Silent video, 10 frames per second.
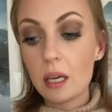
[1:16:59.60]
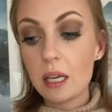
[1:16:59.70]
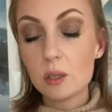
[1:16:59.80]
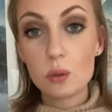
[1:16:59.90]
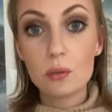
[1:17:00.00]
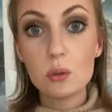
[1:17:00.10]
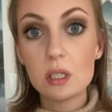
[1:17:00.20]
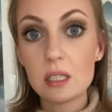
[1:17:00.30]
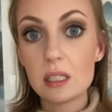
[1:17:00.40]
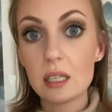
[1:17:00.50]
is
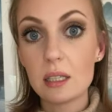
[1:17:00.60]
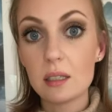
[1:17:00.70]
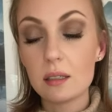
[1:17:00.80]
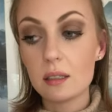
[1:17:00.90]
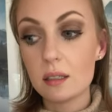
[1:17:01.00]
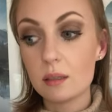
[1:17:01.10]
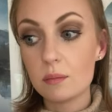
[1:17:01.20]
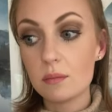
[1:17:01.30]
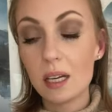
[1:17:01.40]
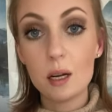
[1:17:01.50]
refusing to
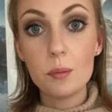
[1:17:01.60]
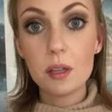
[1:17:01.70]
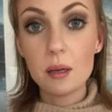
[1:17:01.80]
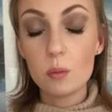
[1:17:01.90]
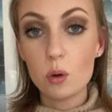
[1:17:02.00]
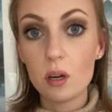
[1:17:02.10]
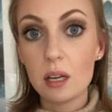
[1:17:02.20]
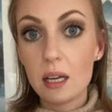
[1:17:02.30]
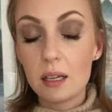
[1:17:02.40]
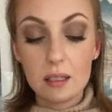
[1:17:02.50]
um, help them or
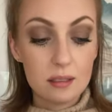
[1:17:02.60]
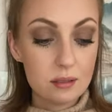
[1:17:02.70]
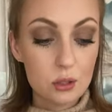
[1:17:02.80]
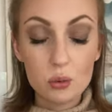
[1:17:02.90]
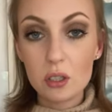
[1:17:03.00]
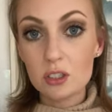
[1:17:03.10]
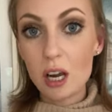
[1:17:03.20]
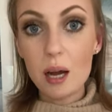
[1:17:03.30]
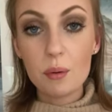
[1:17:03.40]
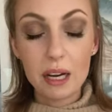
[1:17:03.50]
do their
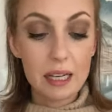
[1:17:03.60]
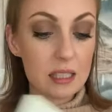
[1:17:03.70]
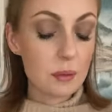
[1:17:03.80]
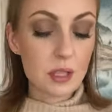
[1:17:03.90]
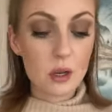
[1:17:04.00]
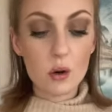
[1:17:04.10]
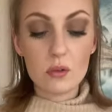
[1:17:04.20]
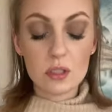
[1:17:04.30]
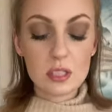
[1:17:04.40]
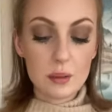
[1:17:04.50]
job or hand something
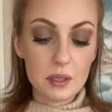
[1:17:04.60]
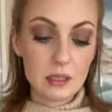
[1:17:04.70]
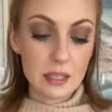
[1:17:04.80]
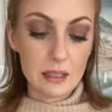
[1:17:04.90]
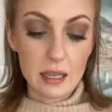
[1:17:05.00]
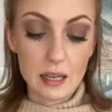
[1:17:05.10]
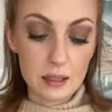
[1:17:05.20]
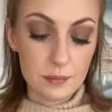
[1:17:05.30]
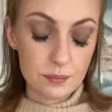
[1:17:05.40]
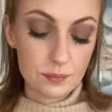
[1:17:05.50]
over something like that